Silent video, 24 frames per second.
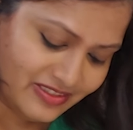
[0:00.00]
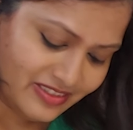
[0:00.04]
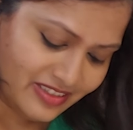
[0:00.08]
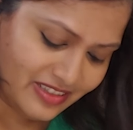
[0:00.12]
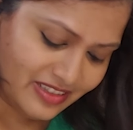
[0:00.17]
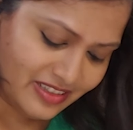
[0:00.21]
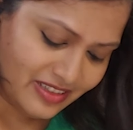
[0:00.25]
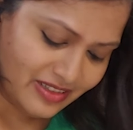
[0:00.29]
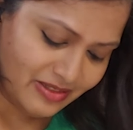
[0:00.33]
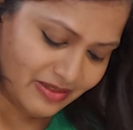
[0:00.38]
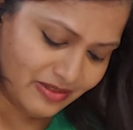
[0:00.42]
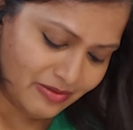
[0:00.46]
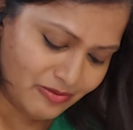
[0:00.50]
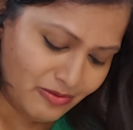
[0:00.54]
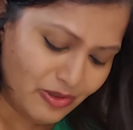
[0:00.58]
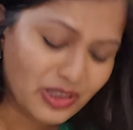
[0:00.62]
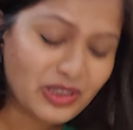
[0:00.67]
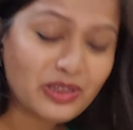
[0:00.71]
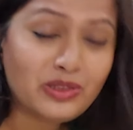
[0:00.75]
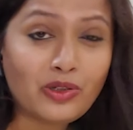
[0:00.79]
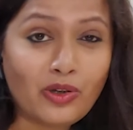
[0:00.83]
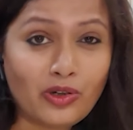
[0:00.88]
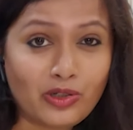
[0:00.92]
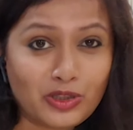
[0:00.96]
What is hot
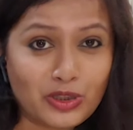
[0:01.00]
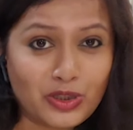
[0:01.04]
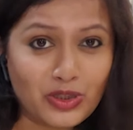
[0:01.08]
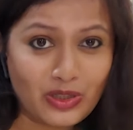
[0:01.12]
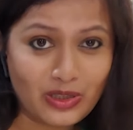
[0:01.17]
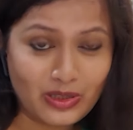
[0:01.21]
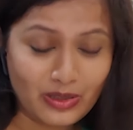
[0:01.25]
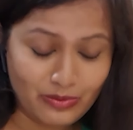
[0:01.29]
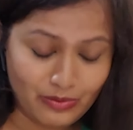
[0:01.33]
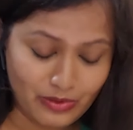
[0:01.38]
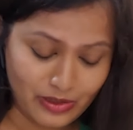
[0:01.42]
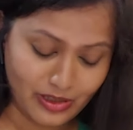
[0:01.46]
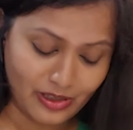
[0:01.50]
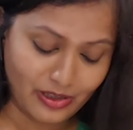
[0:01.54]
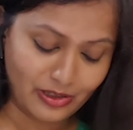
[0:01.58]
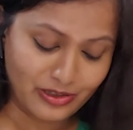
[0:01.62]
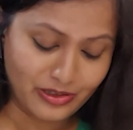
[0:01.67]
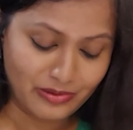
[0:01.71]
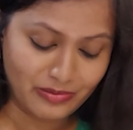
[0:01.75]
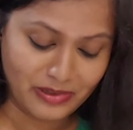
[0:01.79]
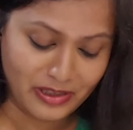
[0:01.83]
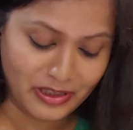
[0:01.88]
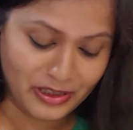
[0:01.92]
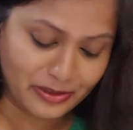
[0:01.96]
chocolate without the
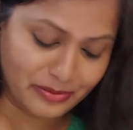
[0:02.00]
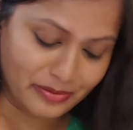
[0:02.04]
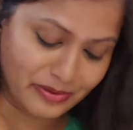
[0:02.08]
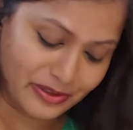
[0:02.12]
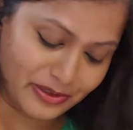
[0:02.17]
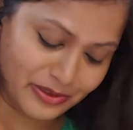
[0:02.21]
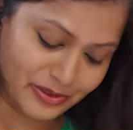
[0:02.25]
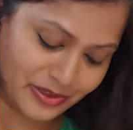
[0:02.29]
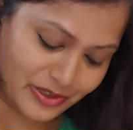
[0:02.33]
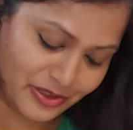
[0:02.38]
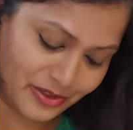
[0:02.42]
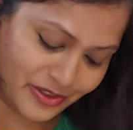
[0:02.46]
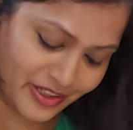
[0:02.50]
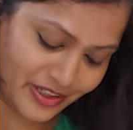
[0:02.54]
marshmallows, right?